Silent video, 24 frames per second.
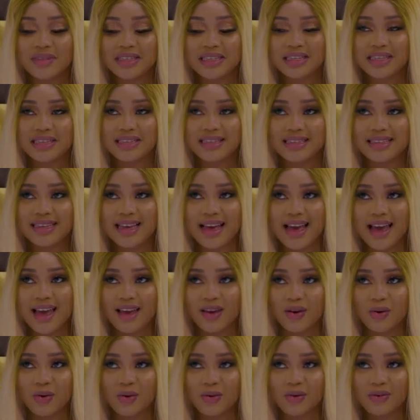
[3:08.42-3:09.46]
So this guy,
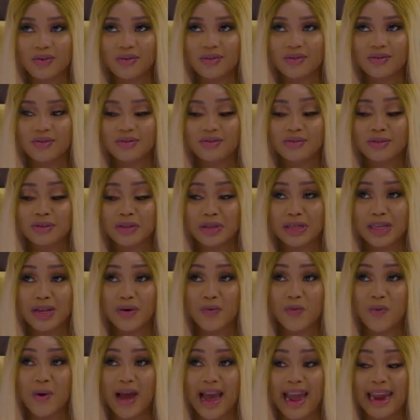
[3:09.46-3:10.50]
he
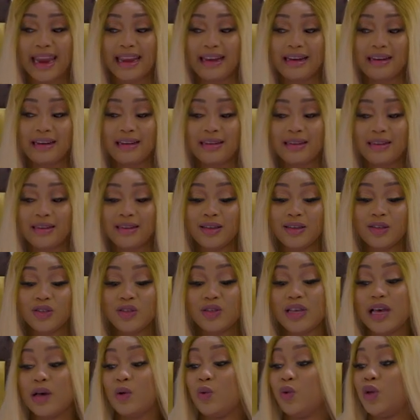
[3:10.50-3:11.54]
didn't whine.
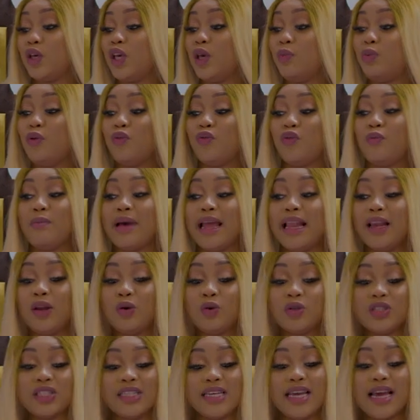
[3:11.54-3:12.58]
So I will keep you for my
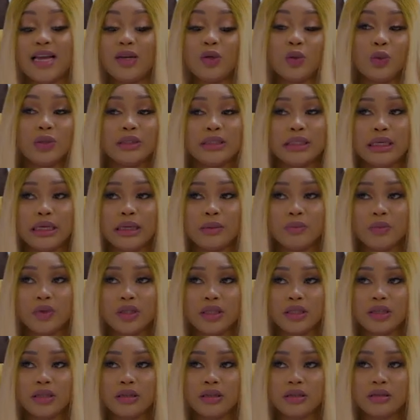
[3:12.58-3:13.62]
lunch here and not go take
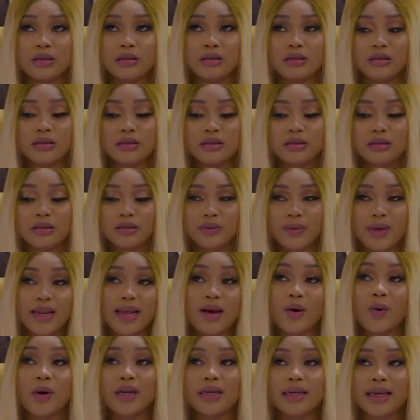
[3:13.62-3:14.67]
money. Let
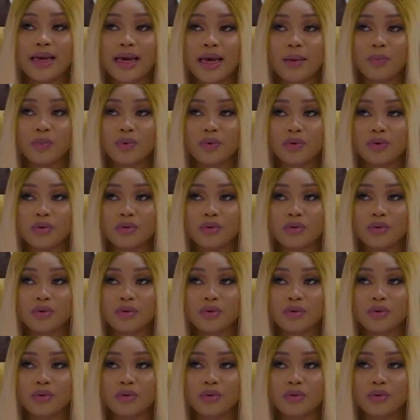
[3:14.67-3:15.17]
that one be happy.